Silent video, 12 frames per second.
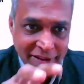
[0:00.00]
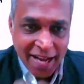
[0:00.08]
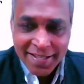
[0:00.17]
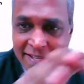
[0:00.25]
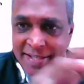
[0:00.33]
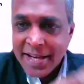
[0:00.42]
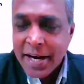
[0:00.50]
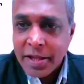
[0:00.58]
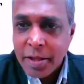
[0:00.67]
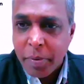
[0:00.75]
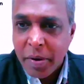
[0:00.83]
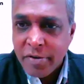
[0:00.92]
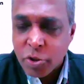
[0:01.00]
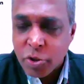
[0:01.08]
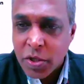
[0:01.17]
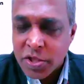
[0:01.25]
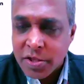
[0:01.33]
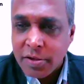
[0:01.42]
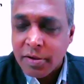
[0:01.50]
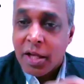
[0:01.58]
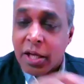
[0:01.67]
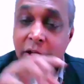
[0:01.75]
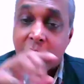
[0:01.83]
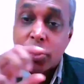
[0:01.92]
As I said in the previous question,
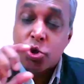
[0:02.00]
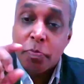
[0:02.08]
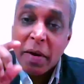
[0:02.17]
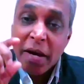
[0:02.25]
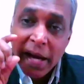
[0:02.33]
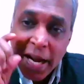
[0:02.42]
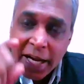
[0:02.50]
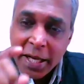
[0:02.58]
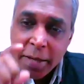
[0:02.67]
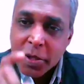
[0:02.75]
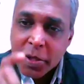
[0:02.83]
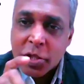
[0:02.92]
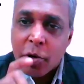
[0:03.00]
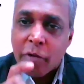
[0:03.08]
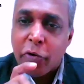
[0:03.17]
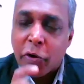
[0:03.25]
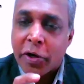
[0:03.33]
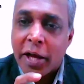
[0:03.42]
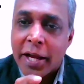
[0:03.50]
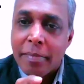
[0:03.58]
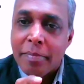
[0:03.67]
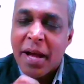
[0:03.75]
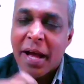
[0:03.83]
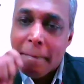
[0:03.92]
you spend 80% of your
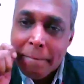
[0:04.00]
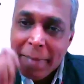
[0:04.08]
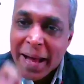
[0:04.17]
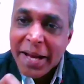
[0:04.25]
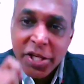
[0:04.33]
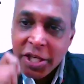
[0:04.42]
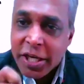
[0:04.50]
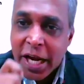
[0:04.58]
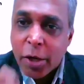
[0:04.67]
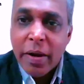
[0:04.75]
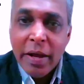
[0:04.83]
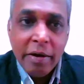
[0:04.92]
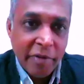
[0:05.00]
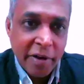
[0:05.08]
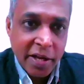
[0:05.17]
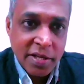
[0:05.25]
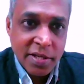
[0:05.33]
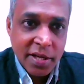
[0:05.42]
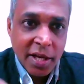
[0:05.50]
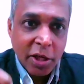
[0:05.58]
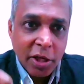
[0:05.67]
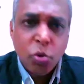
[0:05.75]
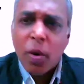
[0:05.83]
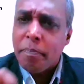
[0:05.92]
time managing day-to-day affairs.
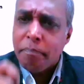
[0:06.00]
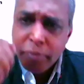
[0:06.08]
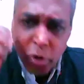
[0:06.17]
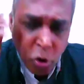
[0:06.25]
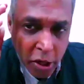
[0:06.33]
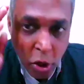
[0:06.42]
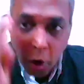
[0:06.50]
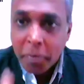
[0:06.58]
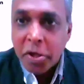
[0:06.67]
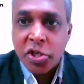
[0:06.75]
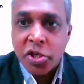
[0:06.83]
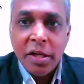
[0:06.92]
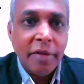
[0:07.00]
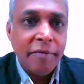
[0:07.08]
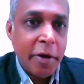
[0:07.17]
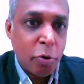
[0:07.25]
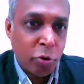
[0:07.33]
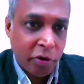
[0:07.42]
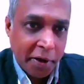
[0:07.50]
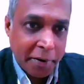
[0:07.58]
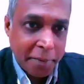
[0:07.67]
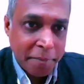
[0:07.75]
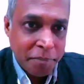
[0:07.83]
You are purely operational in the way you think.